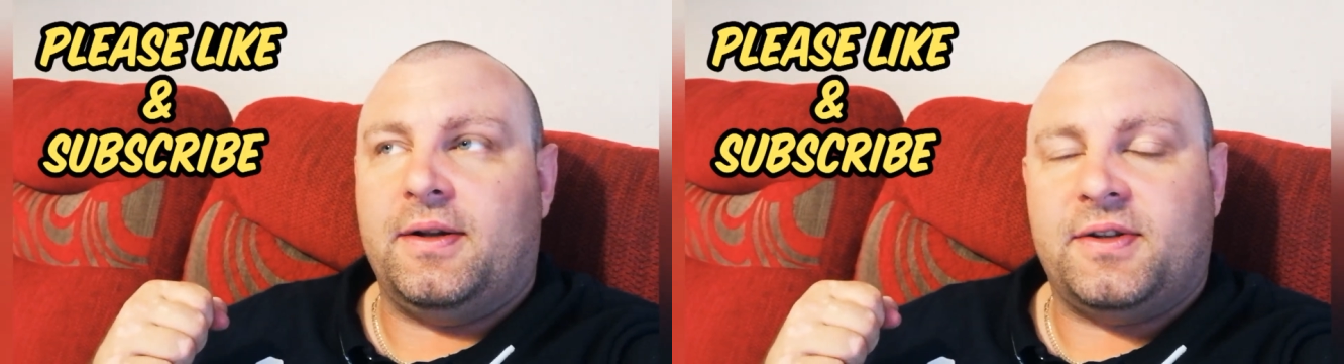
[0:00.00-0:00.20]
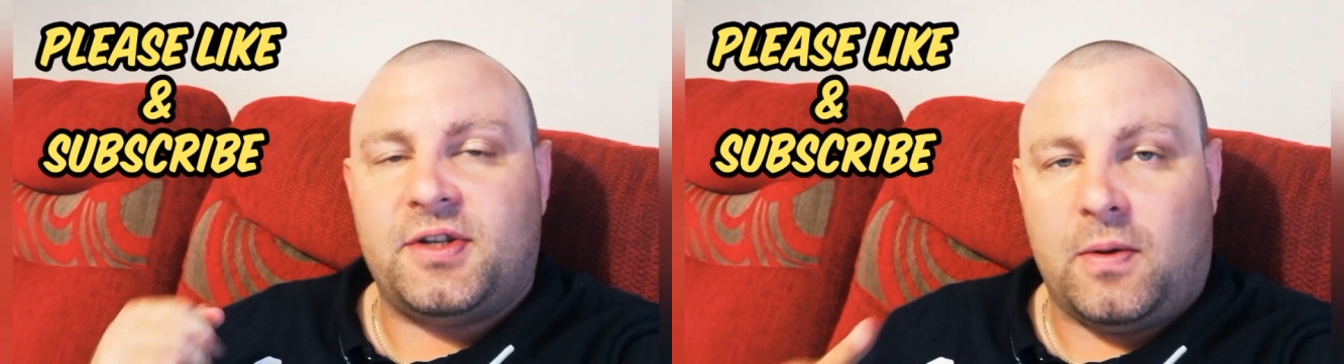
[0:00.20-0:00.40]

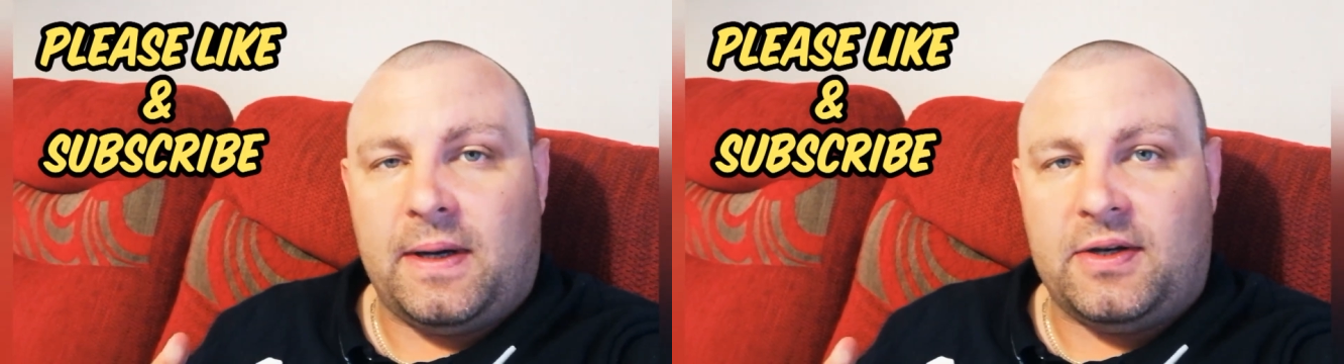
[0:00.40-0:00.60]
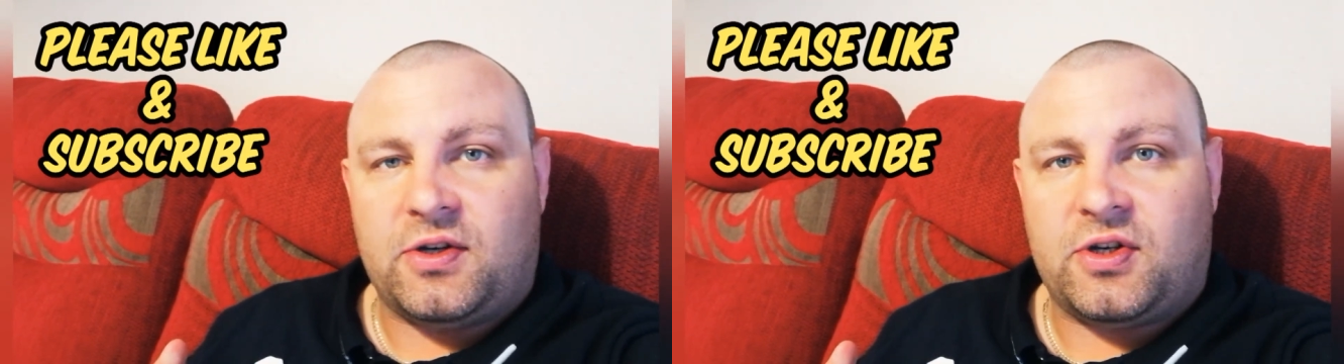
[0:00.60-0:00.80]

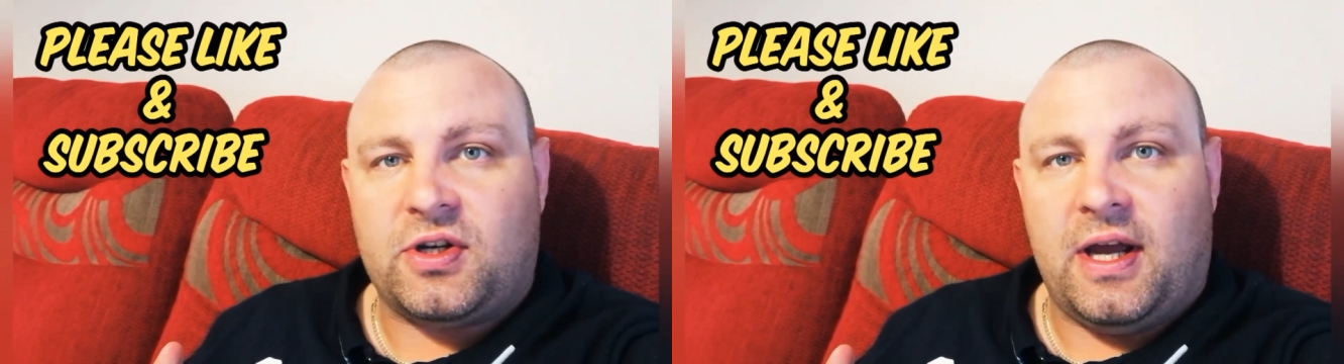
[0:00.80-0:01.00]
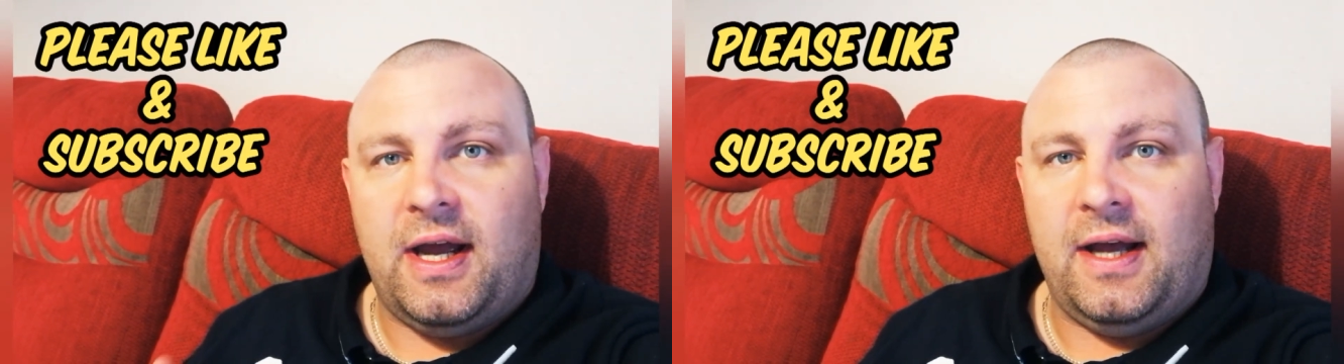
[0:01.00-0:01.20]

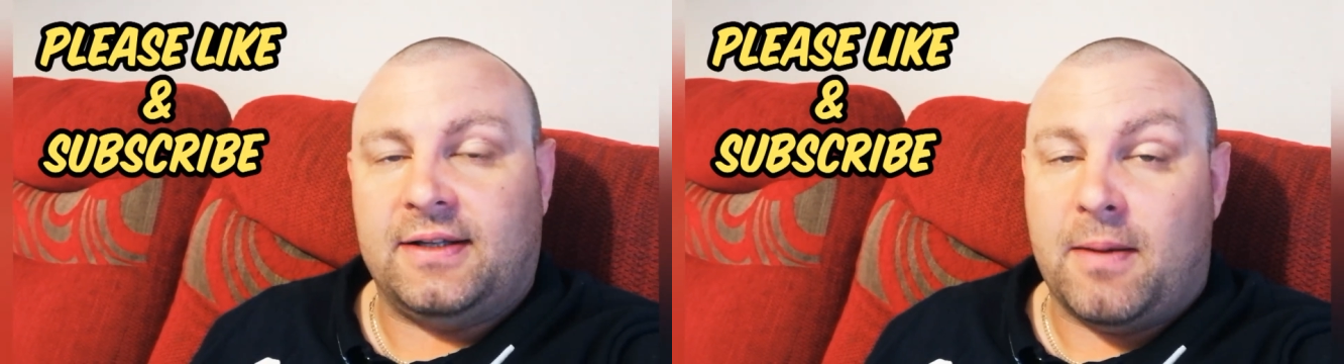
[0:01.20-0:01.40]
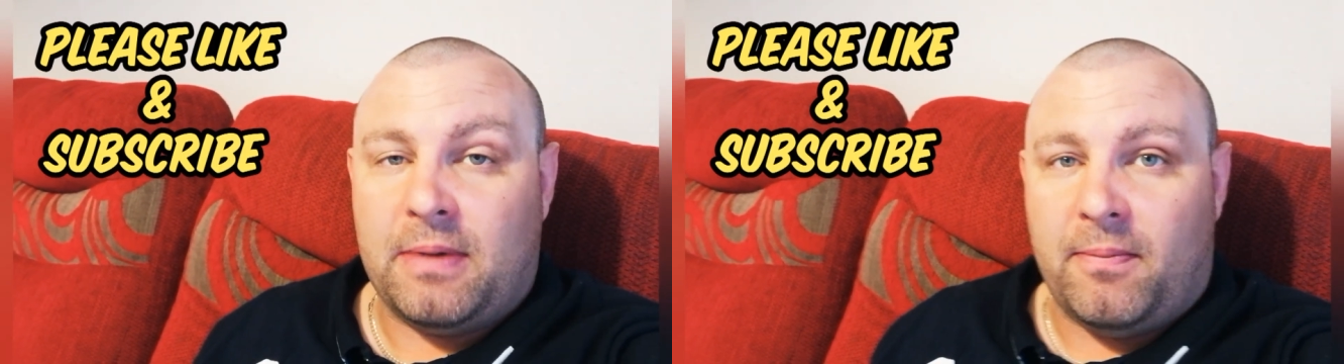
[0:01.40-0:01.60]
2-inch
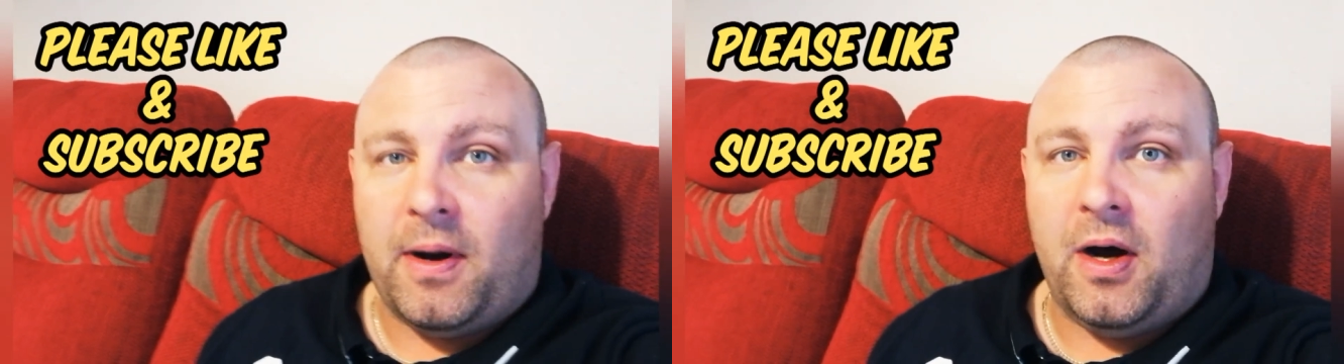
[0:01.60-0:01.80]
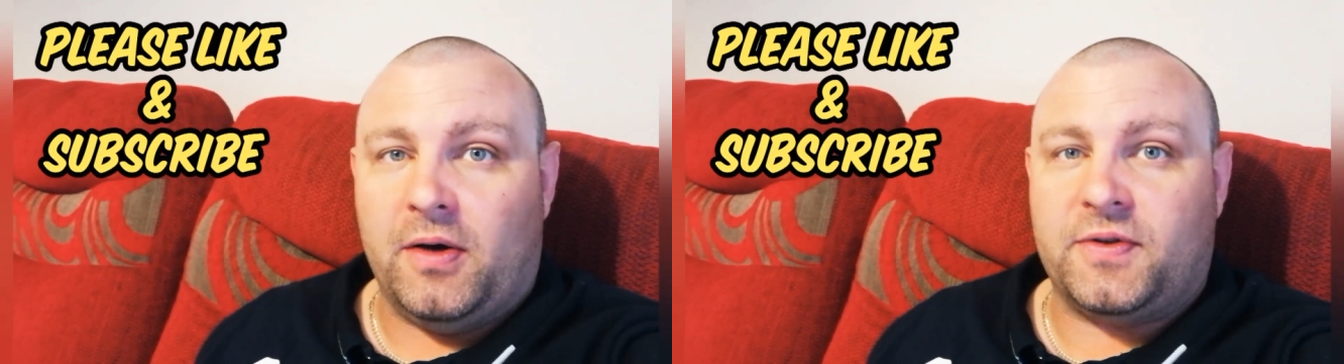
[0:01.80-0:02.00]
dumbbell
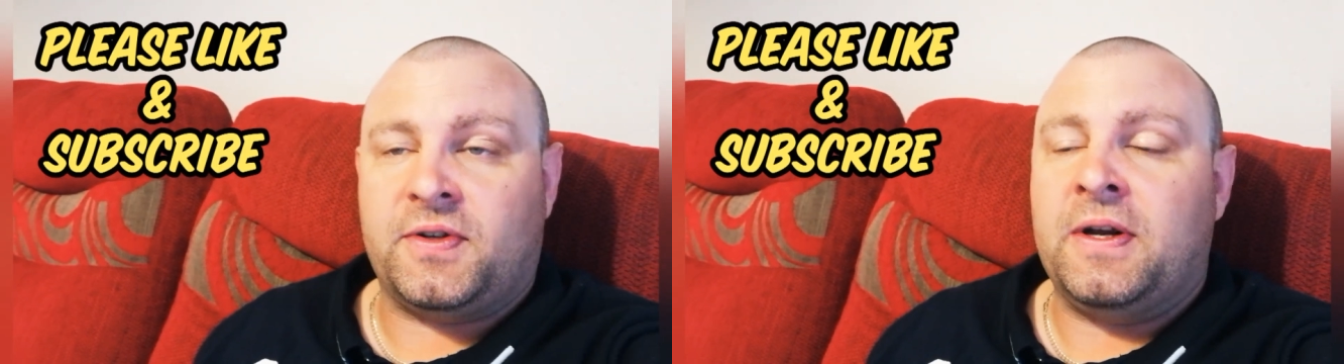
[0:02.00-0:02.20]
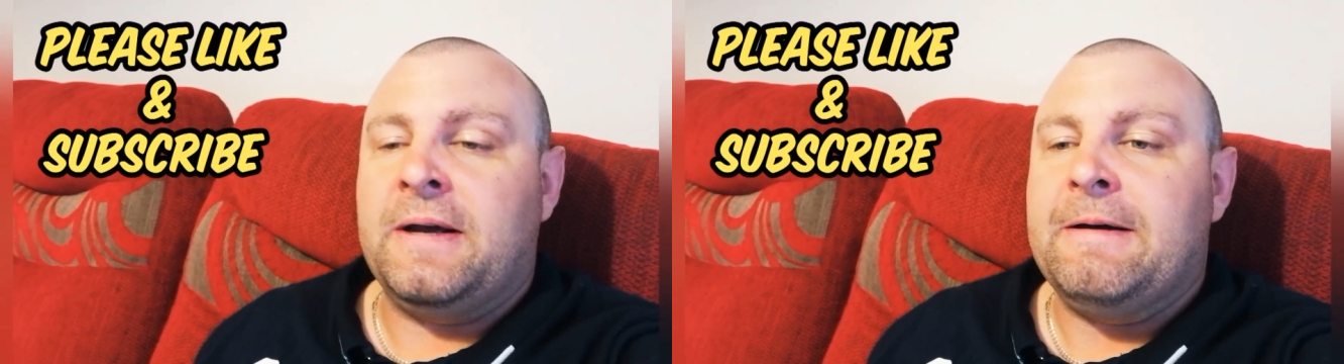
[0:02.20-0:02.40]
bars,